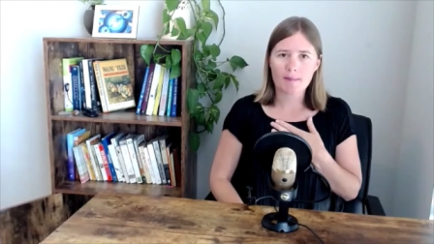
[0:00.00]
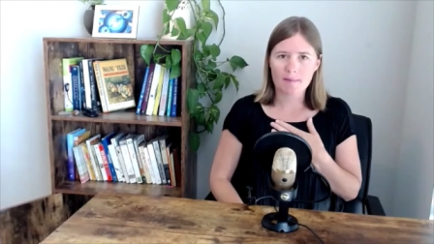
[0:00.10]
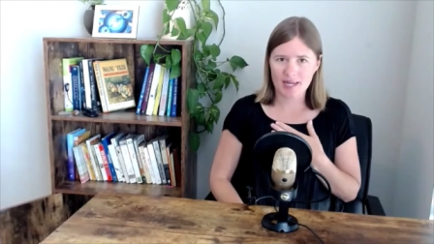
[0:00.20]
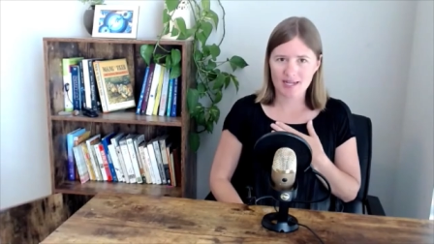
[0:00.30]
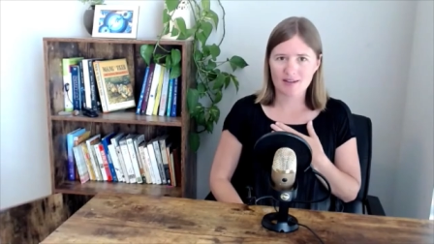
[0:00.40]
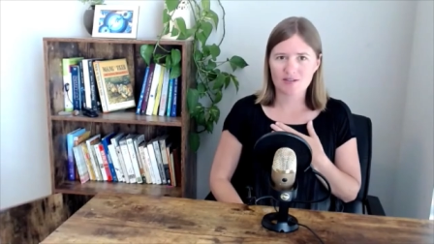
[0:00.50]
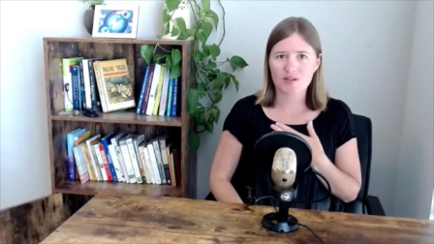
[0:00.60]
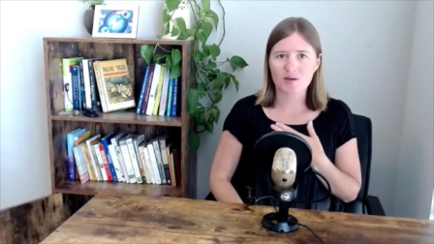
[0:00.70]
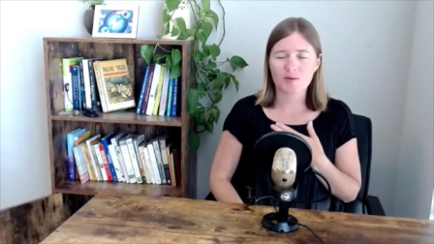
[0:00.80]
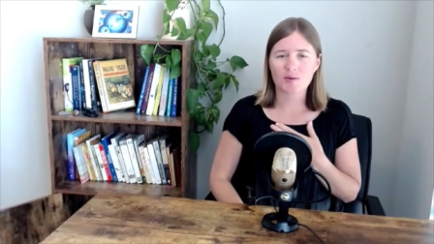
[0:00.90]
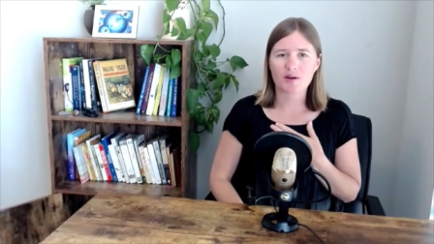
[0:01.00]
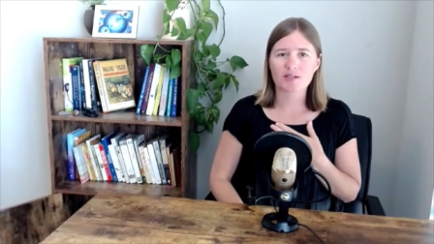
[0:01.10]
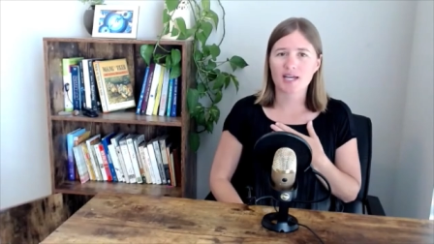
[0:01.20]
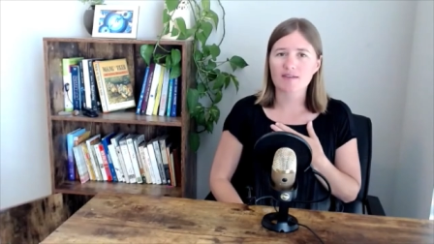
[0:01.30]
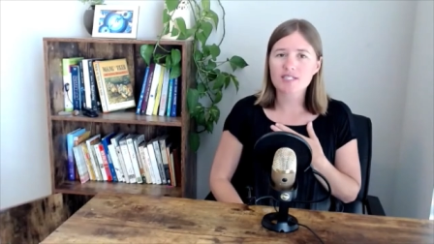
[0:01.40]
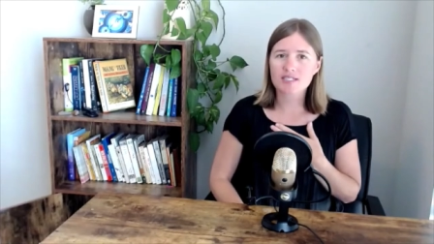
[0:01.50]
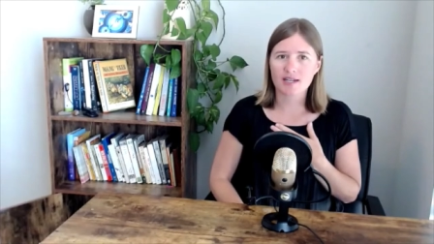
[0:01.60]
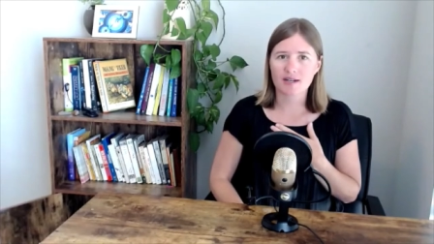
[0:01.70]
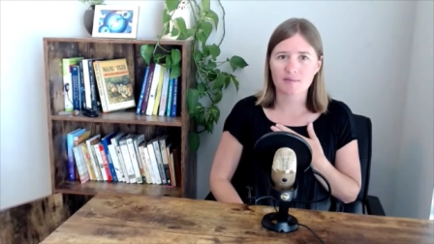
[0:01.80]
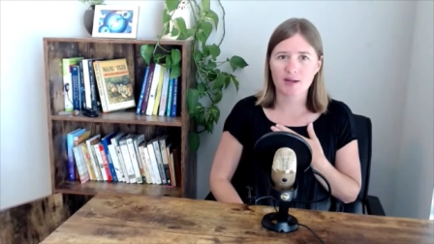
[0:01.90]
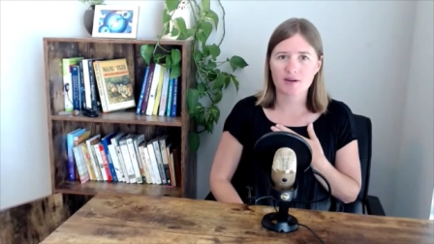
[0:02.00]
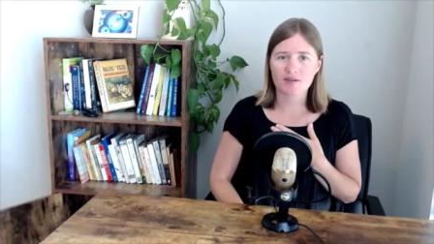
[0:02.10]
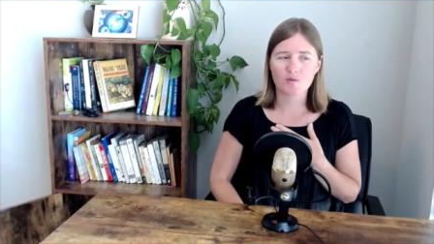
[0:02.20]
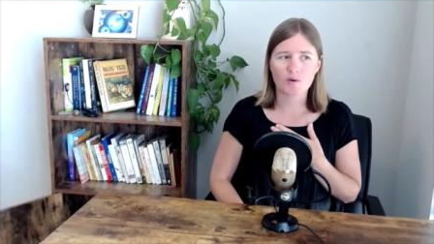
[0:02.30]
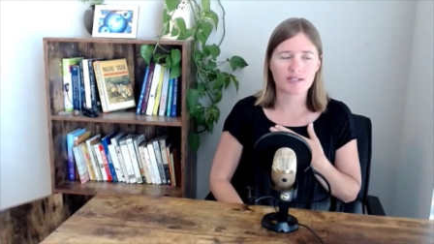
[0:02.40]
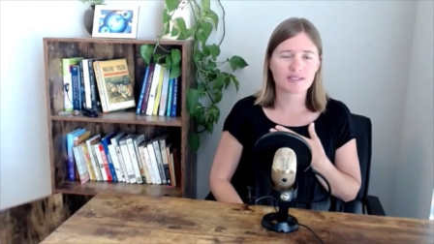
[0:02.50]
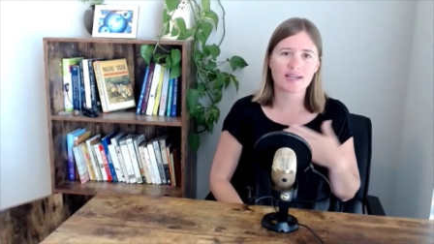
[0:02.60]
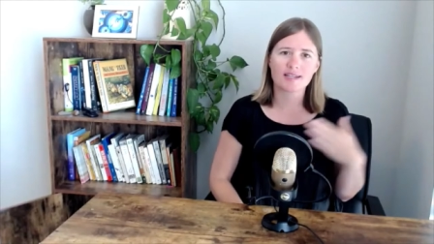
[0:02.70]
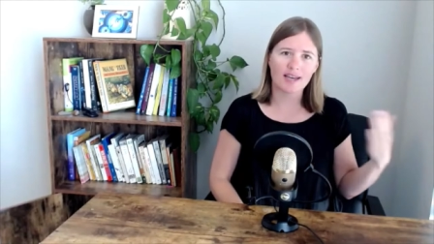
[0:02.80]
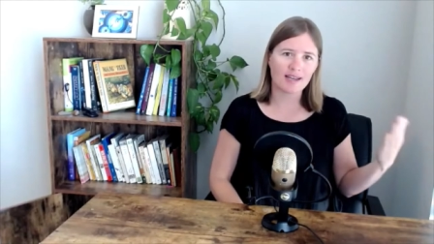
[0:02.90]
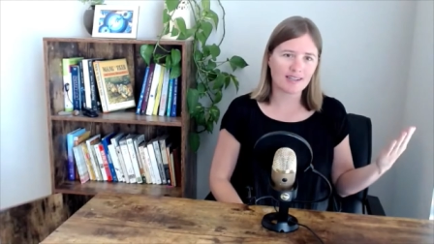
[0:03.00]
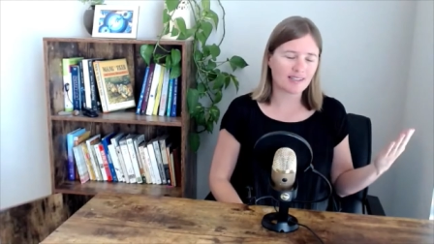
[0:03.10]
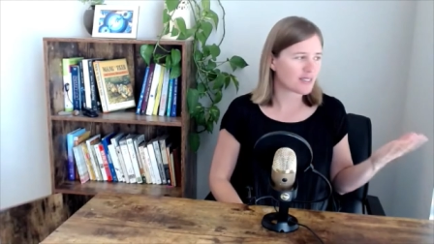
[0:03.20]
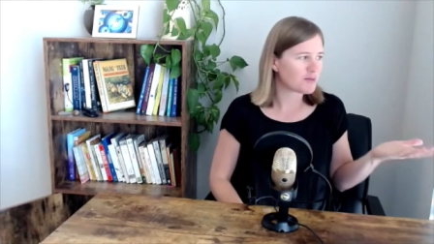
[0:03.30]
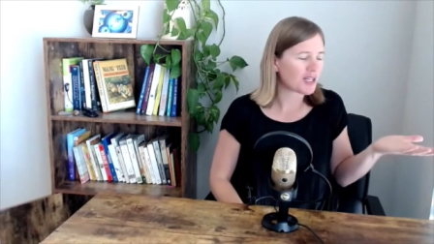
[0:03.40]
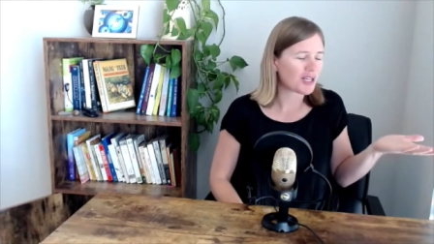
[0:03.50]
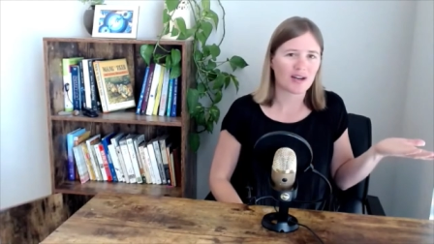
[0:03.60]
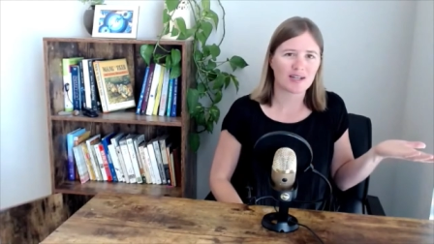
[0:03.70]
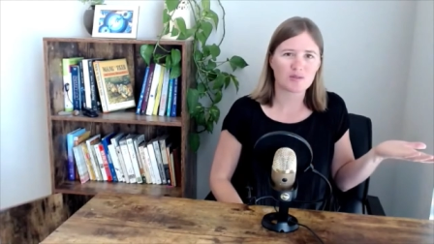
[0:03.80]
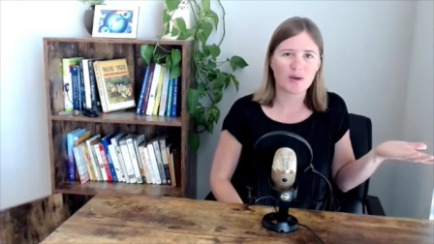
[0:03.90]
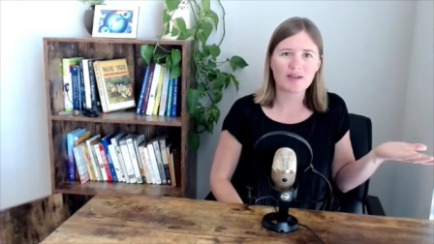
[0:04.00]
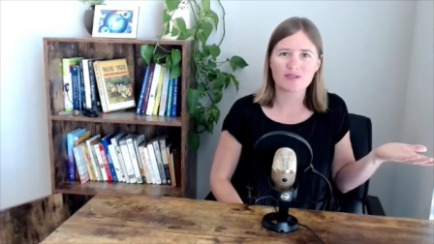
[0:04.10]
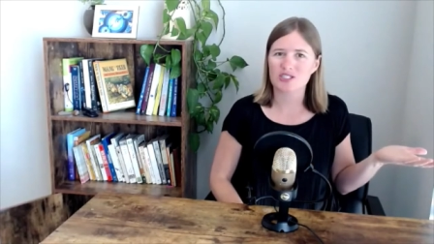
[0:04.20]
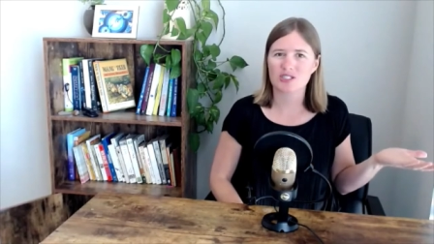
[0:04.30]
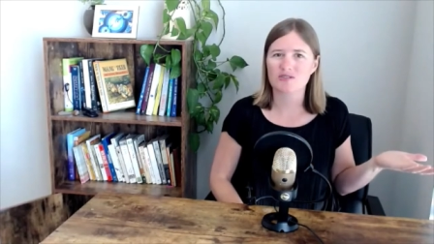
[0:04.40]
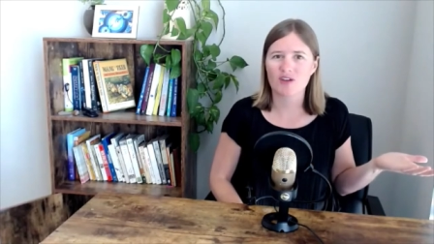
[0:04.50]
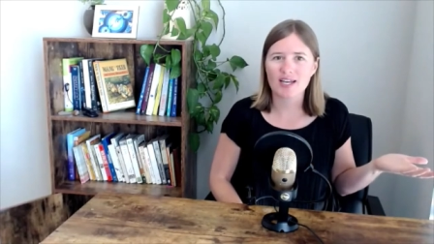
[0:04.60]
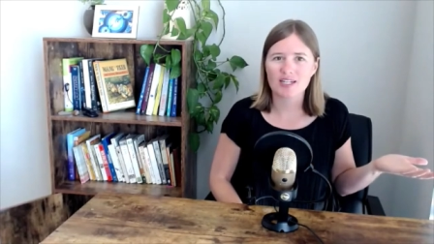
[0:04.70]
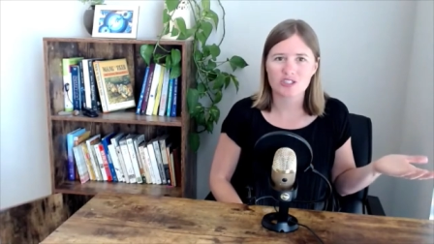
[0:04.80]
many of you who are devastated by your divorce, and yet it seems like your ex-wife is just fine.